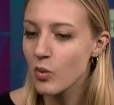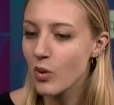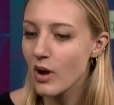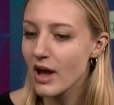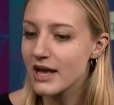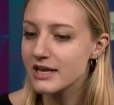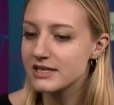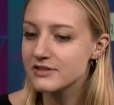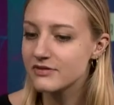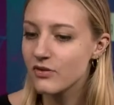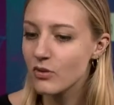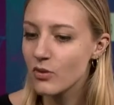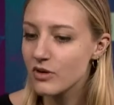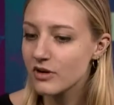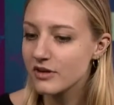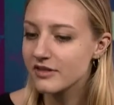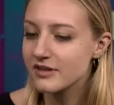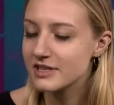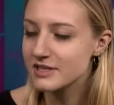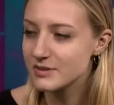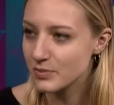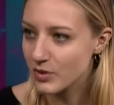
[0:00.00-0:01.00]
as for
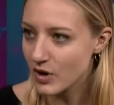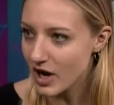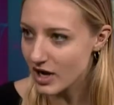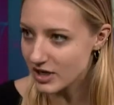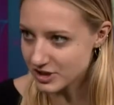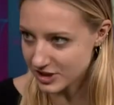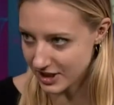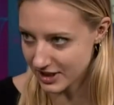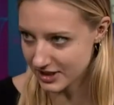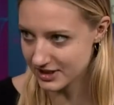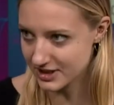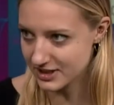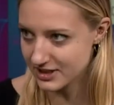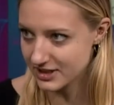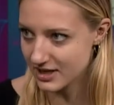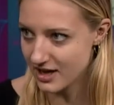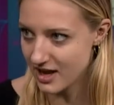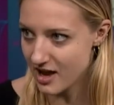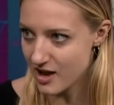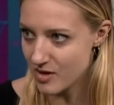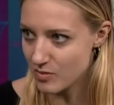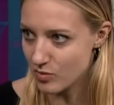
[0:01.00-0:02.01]
this project,
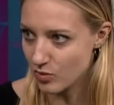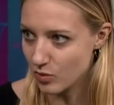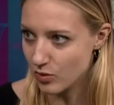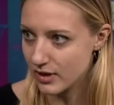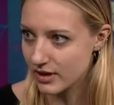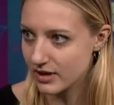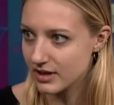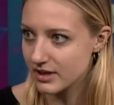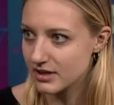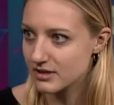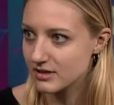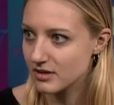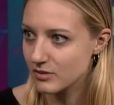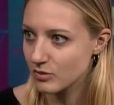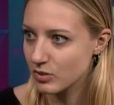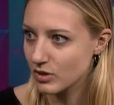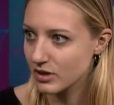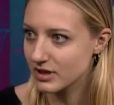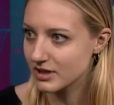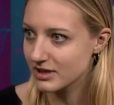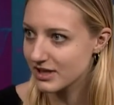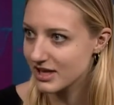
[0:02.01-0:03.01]
will it
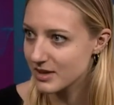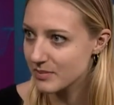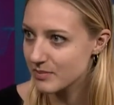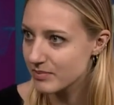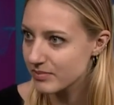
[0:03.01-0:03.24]
keep